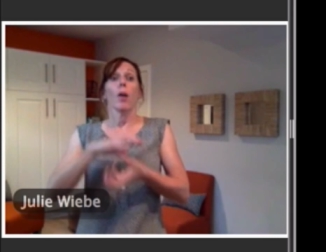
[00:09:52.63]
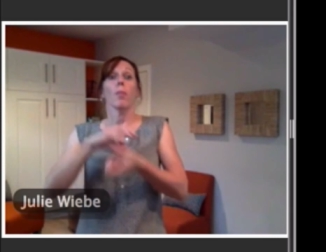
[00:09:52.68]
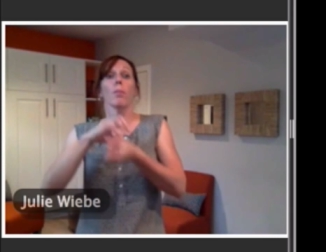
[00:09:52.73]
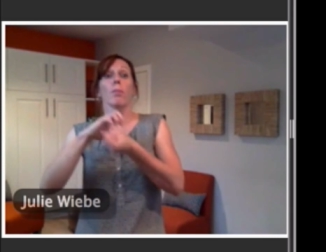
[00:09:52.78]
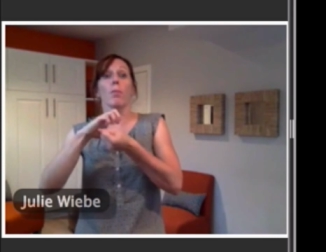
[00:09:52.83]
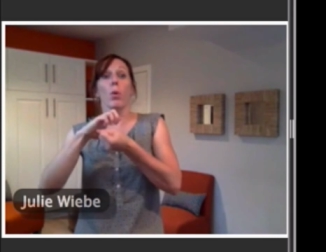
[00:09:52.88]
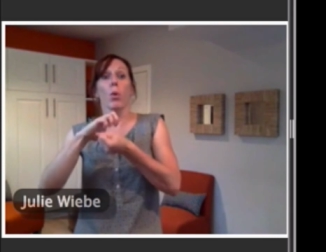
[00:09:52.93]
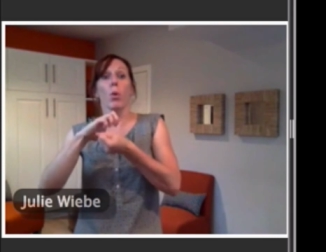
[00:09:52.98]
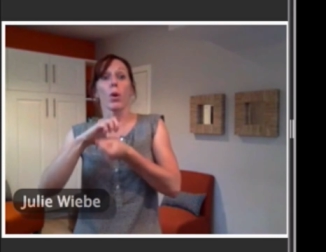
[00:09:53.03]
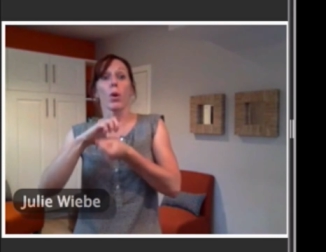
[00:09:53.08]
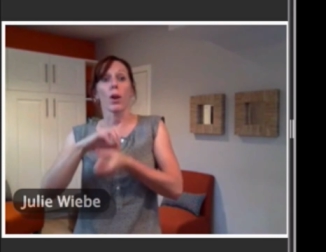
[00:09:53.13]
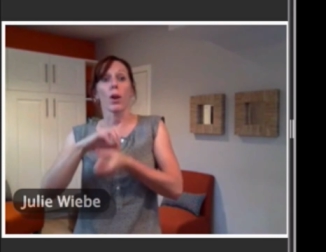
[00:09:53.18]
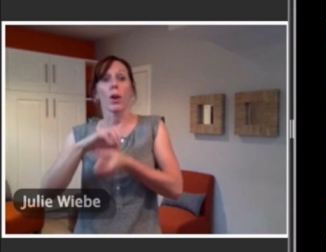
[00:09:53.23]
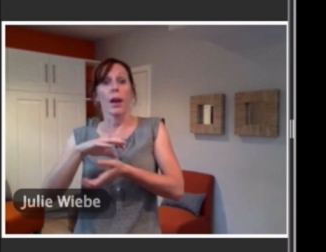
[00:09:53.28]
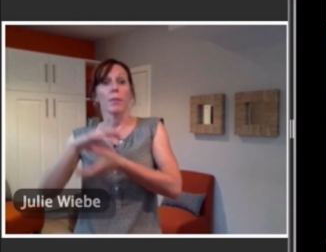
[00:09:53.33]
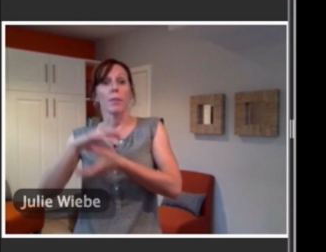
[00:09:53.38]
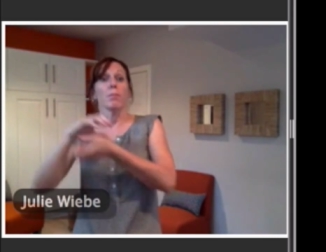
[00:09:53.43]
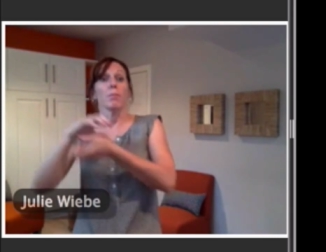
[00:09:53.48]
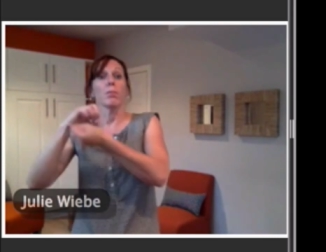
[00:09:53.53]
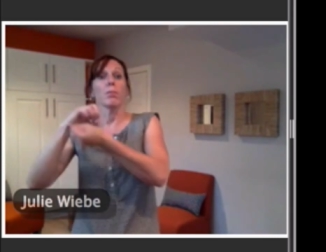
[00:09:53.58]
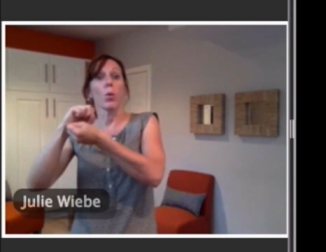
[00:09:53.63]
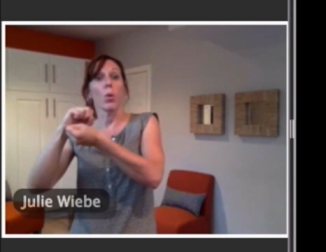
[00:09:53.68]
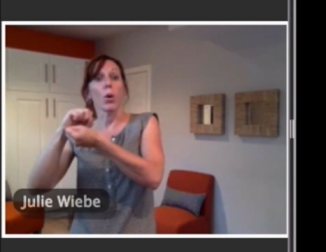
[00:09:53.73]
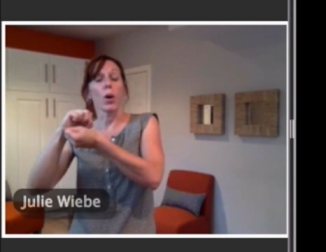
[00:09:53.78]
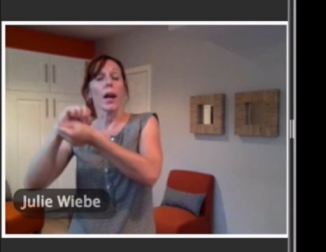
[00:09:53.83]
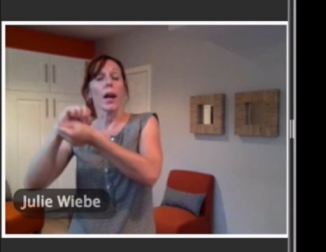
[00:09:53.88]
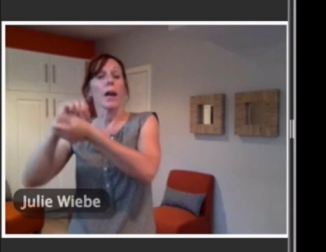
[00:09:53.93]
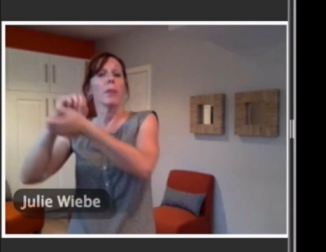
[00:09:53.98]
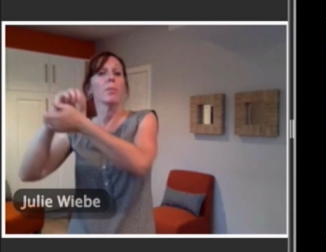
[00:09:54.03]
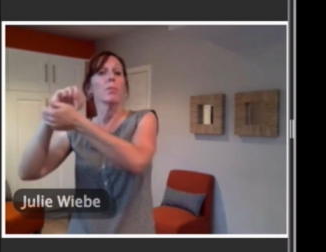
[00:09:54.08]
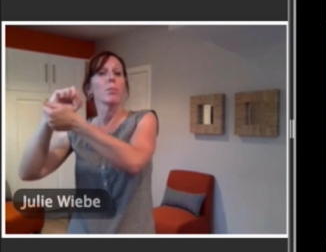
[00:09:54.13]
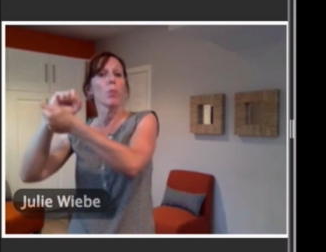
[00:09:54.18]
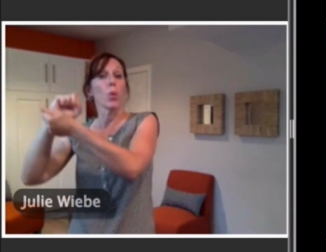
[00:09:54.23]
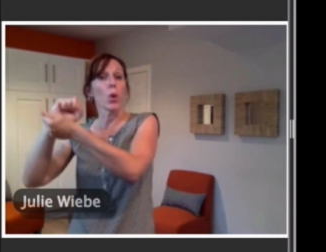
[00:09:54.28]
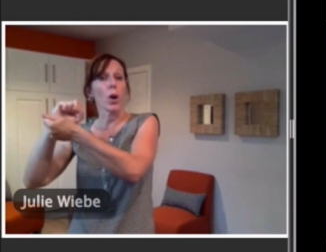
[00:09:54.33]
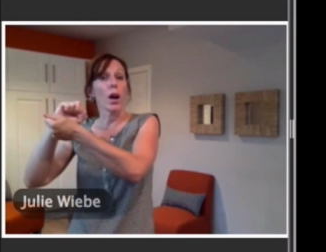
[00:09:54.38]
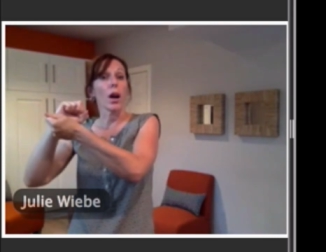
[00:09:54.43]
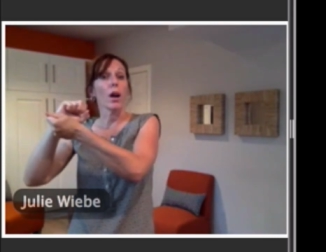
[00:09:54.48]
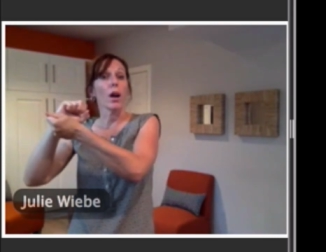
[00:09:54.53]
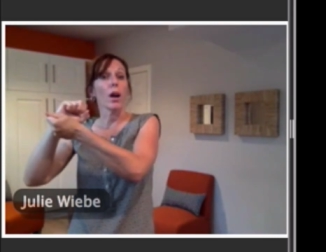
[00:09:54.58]
more and more and
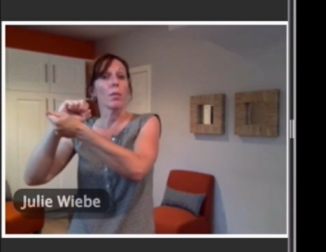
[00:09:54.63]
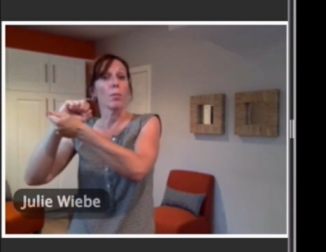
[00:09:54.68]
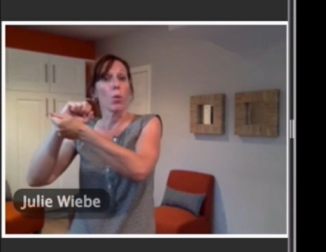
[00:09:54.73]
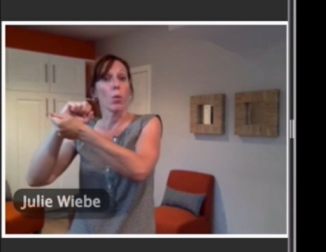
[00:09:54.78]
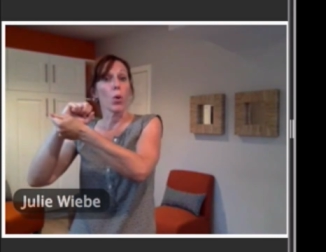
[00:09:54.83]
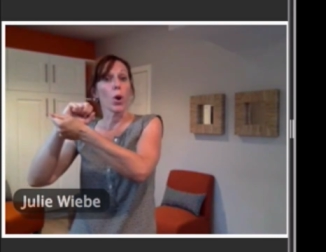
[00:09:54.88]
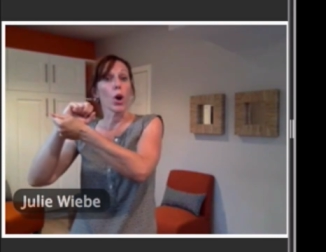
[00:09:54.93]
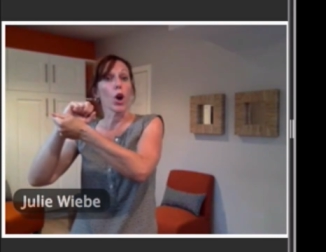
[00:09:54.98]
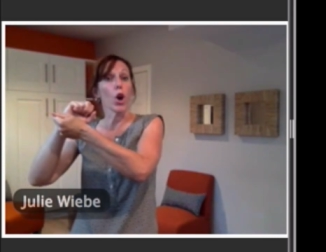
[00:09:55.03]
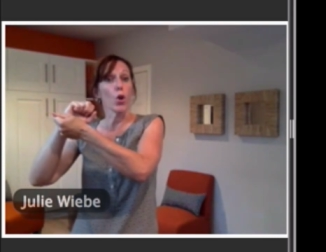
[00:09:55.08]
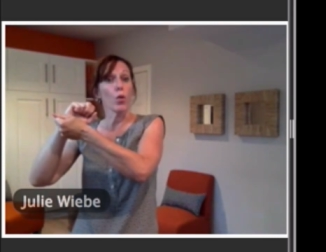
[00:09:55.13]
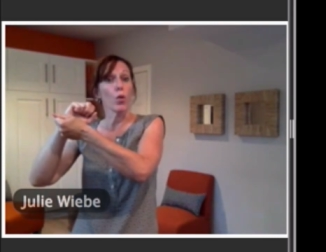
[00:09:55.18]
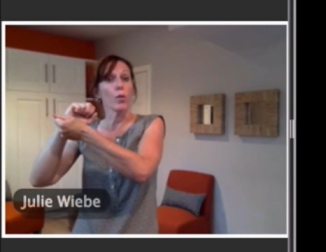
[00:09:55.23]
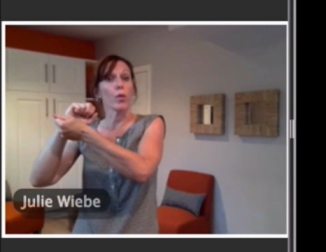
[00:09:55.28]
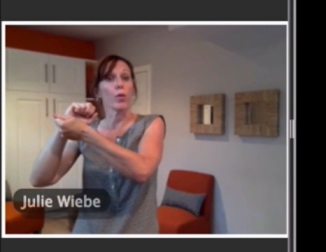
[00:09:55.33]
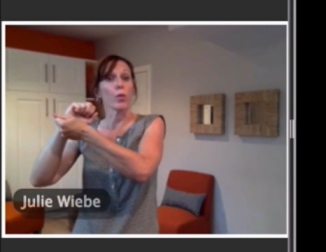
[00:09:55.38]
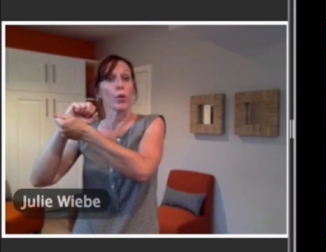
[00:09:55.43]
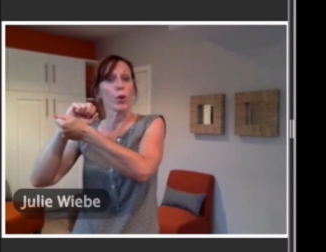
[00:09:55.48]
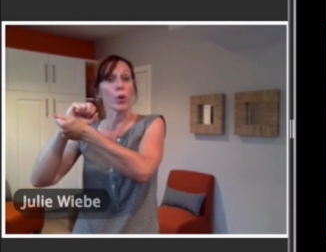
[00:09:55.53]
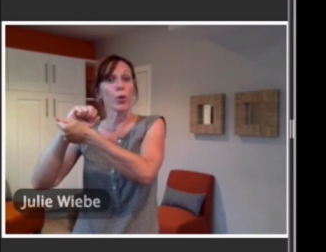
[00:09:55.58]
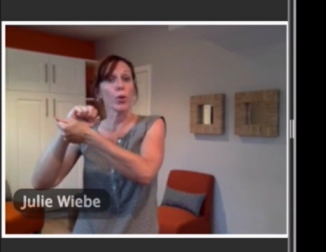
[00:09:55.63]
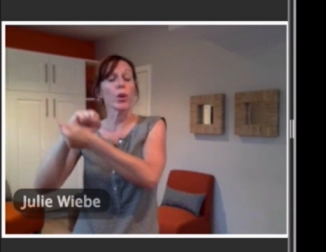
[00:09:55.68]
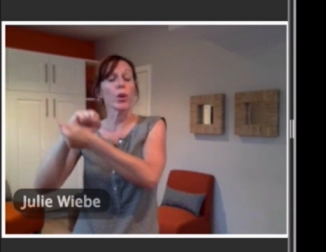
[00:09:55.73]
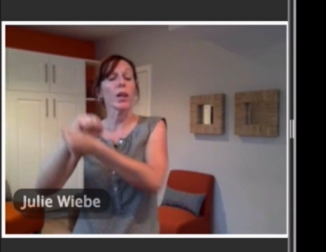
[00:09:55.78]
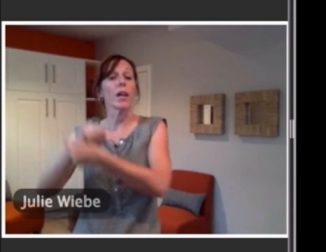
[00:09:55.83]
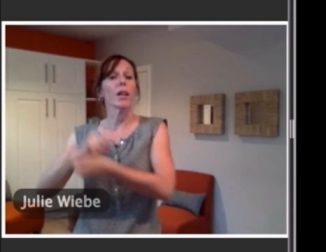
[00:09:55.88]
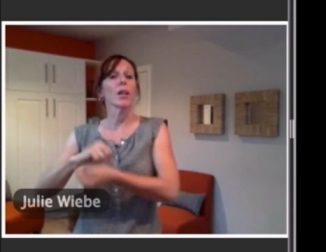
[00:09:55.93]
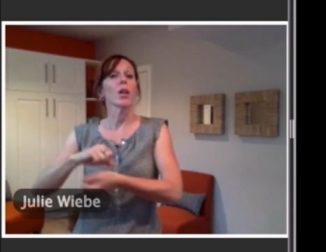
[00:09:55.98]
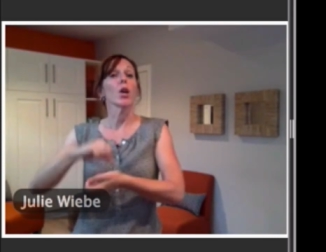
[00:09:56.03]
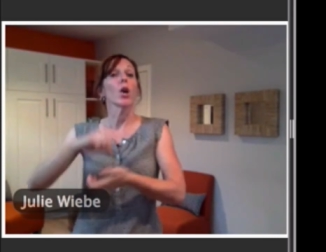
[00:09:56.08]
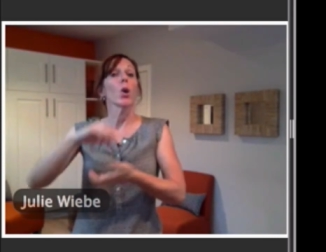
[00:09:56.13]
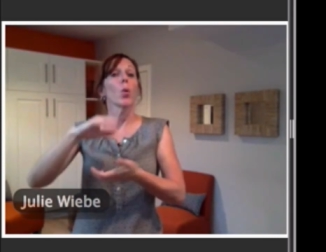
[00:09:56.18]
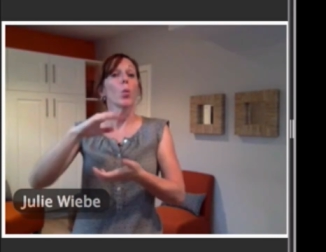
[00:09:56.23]
more more over recruited